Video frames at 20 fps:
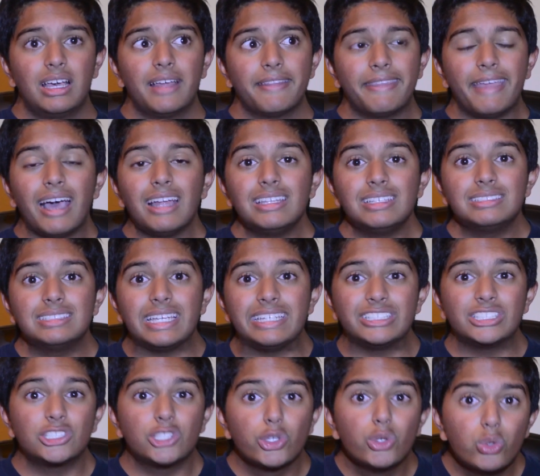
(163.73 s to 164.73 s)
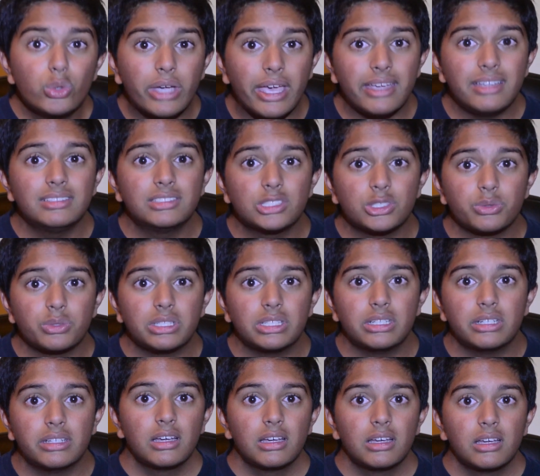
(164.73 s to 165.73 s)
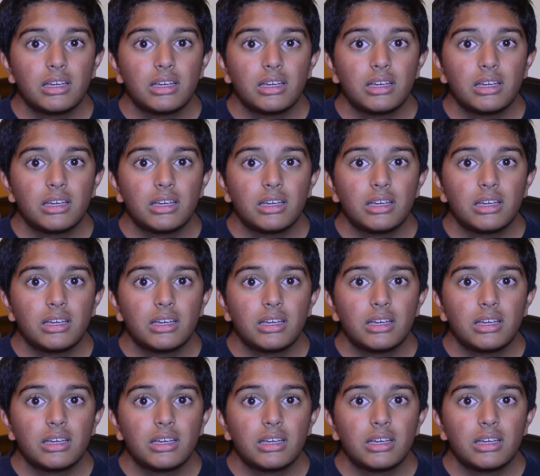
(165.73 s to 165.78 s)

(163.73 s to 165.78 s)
That is a 2K screen.